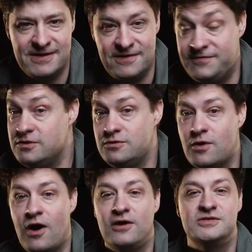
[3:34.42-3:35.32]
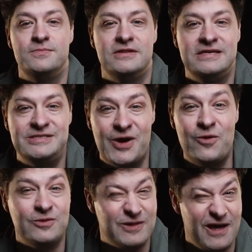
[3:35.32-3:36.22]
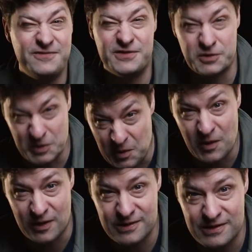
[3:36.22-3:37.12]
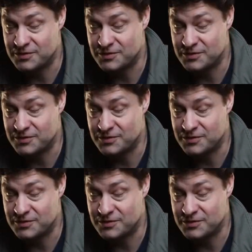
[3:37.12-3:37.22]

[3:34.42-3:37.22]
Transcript: If you ultimately don't love the Lord